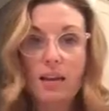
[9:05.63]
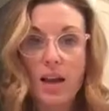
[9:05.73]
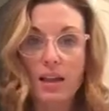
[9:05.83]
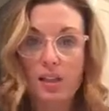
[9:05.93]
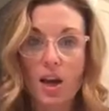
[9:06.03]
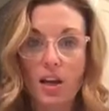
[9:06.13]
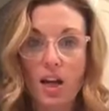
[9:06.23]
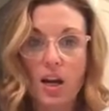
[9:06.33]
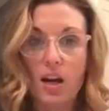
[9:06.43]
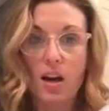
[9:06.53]
like a
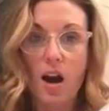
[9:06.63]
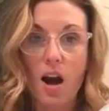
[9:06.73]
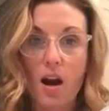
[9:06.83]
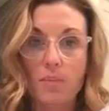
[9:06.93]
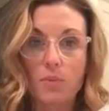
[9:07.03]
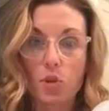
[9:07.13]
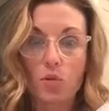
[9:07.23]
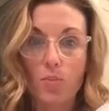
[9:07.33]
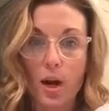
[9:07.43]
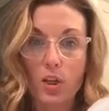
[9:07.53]
Sonicare
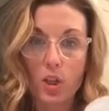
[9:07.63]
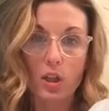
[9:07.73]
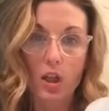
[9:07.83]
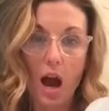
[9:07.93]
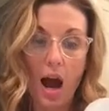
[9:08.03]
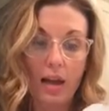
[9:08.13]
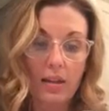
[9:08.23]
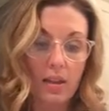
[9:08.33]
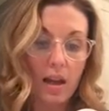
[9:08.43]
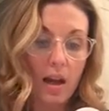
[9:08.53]
toothbrush a
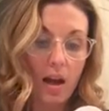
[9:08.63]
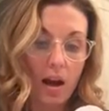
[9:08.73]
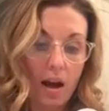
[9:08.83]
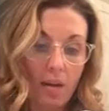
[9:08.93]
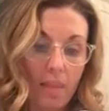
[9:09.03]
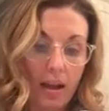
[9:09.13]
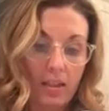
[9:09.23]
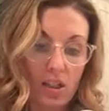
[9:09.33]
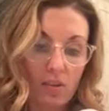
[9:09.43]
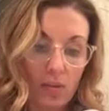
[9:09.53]
lot. I
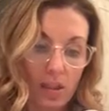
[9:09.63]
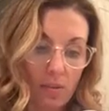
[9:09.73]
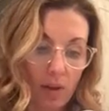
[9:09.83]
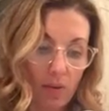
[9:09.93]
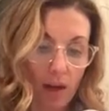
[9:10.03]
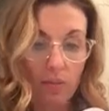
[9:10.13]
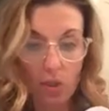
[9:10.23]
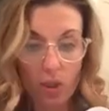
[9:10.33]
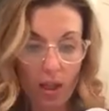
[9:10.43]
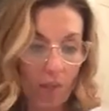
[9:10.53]
just wasn't a big fan of
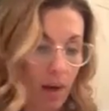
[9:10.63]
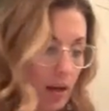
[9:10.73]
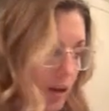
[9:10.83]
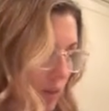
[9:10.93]
pushing that button a